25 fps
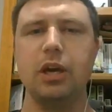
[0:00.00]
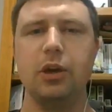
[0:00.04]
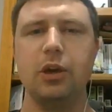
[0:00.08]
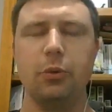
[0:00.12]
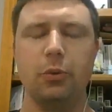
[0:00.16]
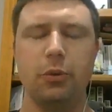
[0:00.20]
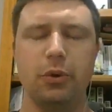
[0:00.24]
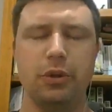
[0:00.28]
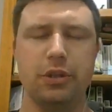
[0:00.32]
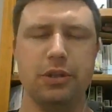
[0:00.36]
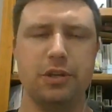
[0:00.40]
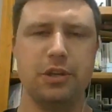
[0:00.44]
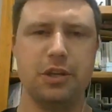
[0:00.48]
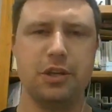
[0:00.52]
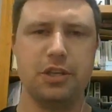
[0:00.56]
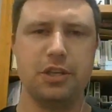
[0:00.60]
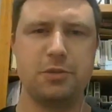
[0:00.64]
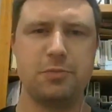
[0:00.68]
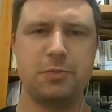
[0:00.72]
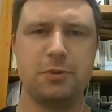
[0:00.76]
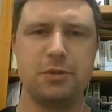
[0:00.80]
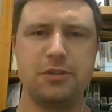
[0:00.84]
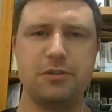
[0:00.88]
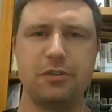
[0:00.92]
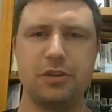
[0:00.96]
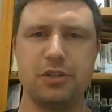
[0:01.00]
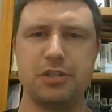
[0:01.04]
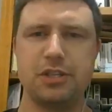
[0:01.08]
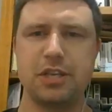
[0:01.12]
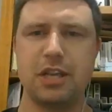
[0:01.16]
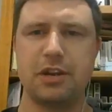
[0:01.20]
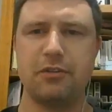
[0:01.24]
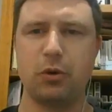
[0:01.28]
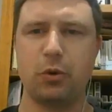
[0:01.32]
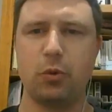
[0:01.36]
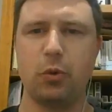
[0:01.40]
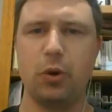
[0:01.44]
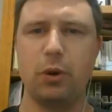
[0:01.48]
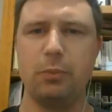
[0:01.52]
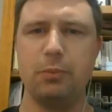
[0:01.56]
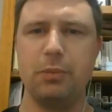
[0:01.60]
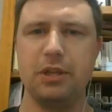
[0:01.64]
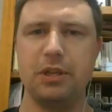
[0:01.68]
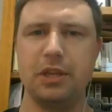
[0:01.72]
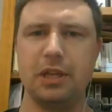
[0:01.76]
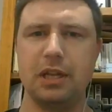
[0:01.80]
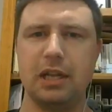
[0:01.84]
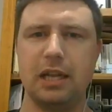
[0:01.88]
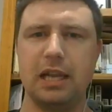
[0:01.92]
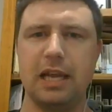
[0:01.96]
with a specific set of equipment
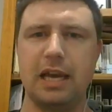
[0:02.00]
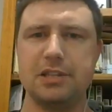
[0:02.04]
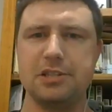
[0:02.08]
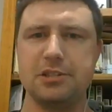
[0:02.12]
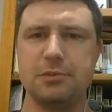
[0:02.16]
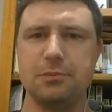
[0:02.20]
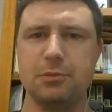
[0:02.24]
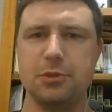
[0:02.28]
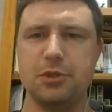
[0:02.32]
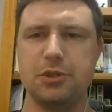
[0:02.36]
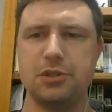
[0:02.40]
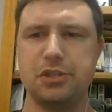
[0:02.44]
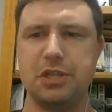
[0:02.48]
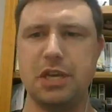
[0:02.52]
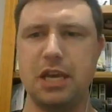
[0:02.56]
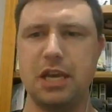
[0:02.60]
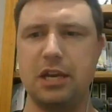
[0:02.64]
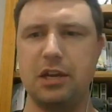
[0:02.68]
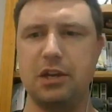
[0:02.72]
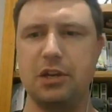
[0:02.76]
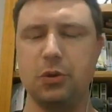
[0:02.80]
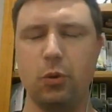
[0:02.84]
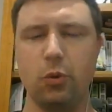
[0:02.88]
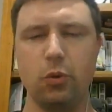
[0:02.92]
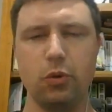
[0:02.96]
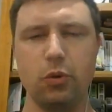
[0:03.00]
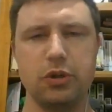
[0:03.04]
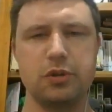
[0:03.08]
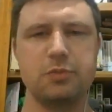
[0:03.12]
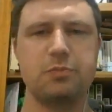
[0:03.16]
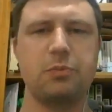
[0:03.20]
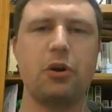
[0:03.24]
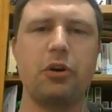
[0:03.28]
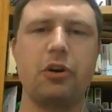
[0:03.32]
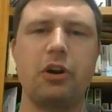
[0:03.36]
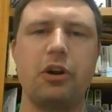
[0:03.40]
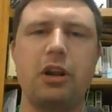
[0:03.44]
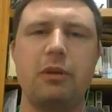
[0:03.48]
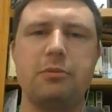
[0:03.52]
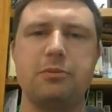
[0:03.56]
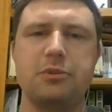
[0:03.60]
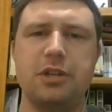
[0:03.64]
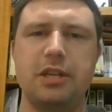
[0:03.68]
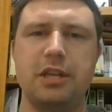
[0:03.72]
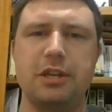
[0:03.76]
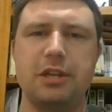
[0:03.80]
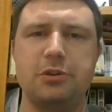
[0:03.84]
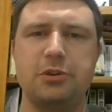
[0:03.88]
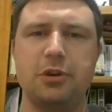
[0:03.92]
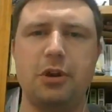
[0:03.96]
that allows them to send orders programs to
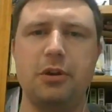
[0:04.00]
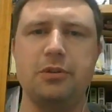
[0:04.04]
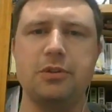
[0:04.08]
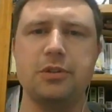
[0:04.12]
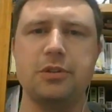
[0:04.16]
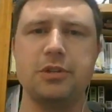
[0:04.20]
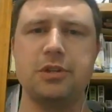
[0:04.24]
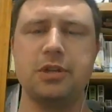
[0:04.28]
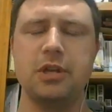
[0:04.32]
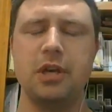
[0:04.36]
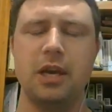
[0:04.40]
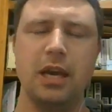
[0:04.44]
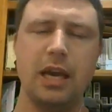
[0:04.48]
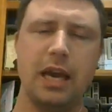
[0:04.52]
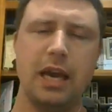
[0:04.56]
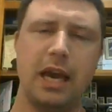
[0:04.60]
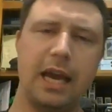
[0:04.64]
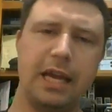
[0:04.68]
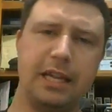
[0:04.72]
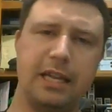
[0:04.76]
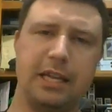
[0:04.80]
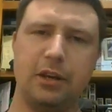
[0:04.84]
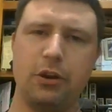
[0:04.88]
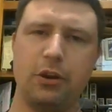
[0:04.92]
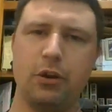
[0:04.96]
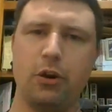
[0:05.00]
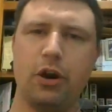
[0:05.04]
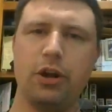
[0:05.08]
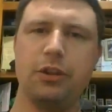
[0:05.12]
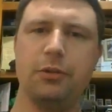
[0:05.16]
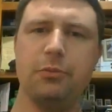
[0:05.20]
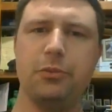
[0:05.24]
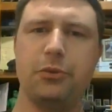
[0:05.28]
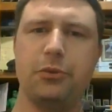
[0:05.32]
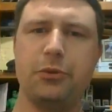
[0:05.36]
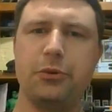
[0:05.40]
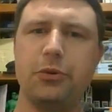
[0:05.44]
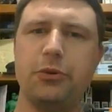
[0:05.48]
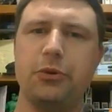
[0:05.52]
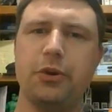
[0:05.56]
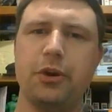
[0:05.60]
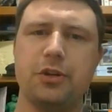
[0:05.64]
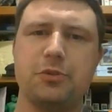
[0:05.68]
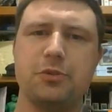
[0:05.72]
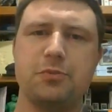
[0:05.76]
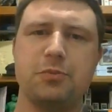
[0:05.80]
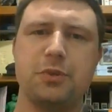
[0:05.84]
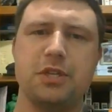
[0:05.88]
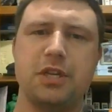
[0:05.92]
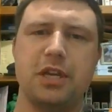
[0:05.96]
their drones and then guide them through those
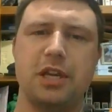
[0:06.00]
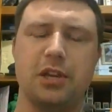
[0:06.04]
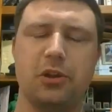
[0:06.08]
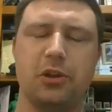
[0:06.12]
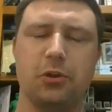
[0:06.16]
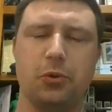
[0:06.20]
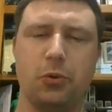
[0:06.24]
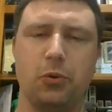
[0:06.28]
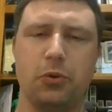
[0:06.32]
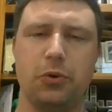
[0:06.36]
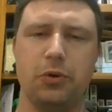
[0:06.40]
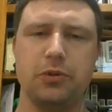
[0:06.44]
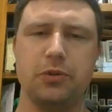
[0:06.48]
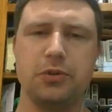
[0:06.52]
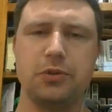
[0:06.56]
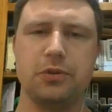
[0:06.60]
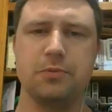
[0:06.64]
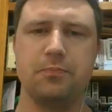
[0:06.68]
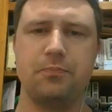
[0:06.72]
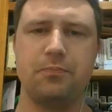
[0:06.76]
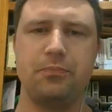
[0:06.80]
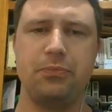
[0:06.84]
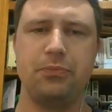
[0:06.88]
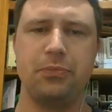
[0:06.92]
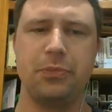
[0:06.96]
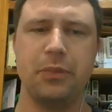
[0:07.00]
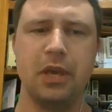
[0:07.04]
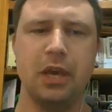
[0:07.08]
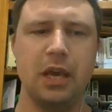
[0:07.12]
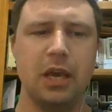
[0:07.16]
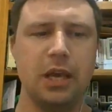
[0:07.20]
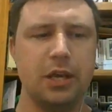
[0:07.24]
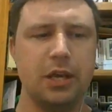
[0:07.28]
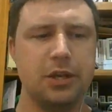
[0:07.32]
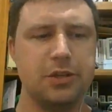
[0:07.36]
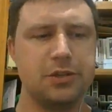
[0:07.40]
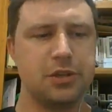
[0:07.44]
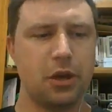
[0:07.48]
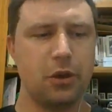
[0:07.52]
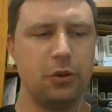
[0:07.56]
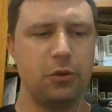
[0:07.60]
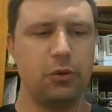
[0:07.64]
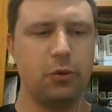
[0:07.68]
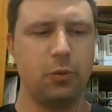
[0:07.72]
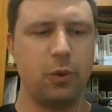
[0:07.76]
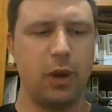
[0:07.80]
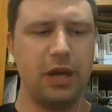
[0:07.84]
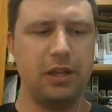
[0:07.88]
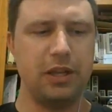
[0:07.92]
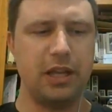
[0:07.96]
particular orders. So the
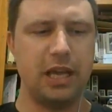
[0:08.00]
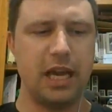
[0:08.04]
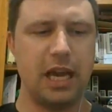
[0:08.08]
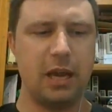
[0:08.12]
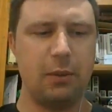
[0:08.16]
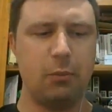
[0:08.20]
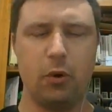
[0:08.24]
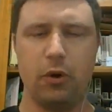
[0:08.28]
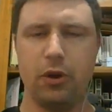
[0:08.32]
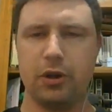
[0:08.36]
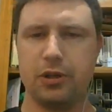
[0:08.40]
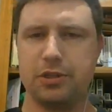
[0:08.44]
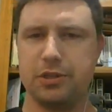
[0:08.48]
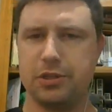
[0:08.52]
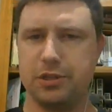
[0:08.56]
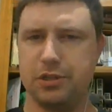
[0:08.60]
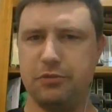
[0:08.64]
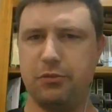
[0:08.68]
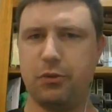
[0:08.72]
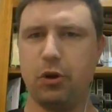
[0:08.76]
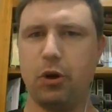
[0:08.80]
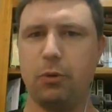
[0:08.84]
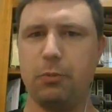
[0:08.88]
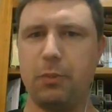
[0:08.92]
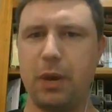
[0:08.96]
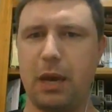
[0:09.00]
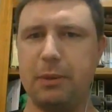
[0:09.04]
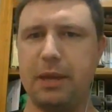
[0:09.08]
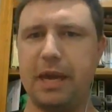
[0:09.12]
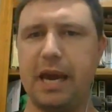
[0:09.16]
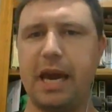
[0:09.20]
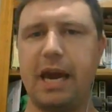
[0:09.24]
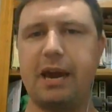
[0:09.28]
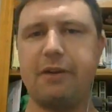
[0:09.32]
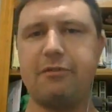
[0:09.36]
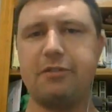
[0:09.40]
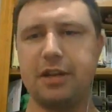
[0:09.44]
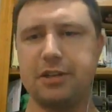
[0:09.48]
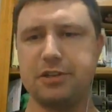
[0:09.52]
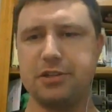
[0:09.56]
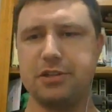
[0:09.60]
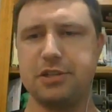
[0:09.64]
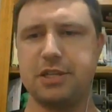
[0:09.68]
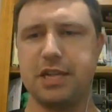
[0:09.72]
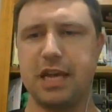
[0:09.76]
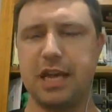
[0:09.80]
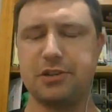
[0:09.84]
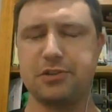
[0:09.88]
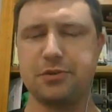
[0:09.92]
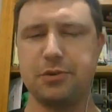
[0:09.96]
way the game works is you've got maybe half a dozen
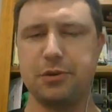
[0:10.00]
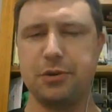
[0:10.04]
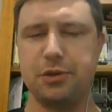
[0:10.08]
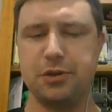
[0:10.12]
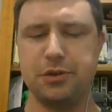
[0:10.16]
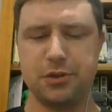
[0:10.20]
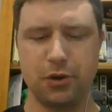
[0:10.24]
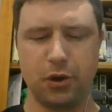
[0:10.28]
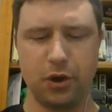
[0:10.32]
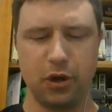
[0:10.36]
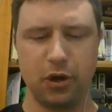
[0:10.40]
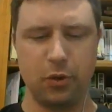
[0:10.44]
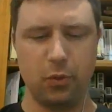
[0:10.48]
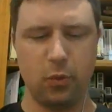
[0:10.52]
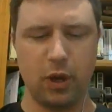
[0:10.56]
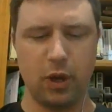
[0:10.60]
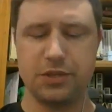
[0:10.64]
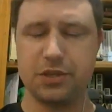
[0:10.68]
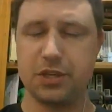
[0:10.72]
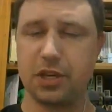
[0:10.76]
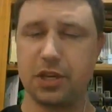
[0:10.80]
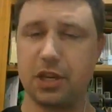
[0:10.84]
tanks on your side. One's a